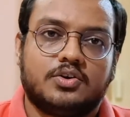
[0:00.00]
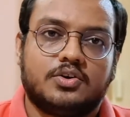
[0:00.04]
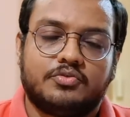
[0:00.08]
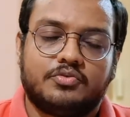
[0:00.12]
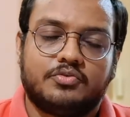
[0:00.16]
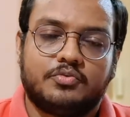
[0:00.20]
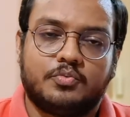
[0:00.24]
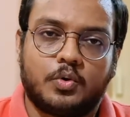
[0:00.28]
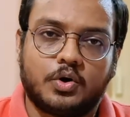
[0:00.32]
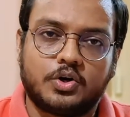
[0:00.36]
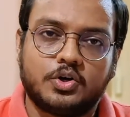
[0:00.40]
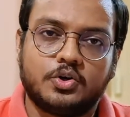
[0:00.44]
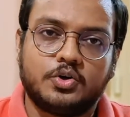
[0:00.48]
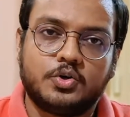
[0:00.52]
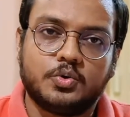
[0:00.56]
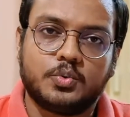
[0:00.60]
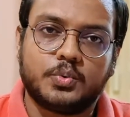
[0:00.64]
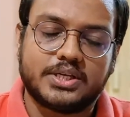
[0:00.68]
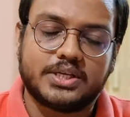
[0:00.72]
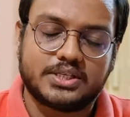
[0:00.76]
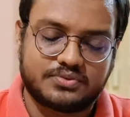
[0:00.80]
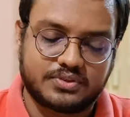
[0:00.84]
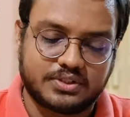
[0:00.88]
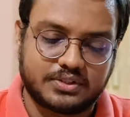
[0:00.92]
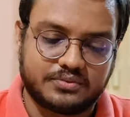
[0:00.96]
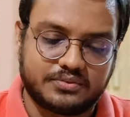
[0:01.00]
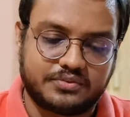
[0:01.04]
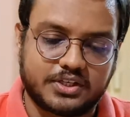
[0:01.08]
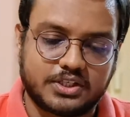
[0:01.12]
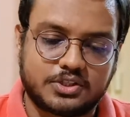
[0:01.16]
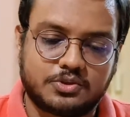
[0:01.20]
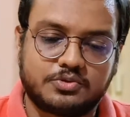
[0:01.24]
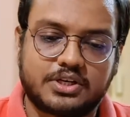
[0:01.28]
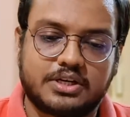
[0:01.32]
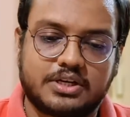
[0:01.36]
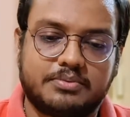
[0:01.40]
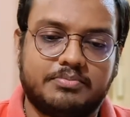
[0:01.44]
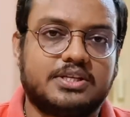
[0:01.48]
What you do is, for the first 2
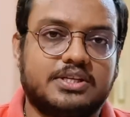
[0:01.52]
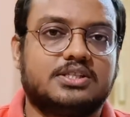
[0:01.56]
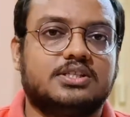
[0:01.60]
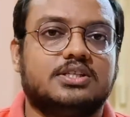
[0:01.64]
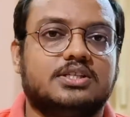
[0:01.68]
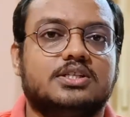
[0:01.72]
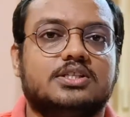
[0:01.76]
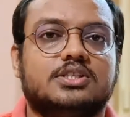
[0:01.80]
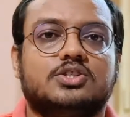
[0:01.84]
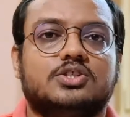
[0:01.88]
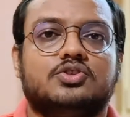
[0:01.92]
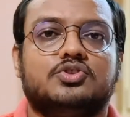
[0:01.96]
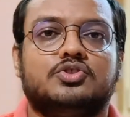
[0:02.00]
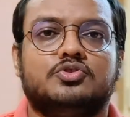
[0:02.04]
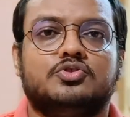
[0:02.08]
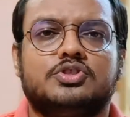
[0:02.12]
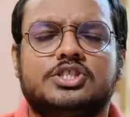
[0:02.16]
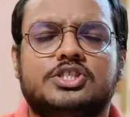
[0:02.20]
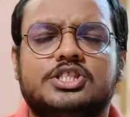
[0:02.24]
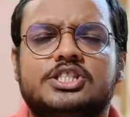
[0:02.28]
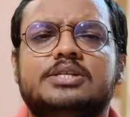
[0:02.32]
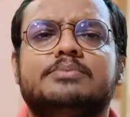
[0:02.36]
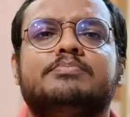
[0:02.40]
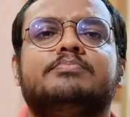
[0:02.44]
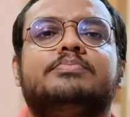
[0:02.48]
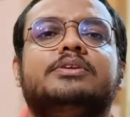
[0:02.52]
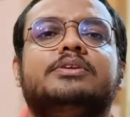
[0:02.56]
trimesters, you simply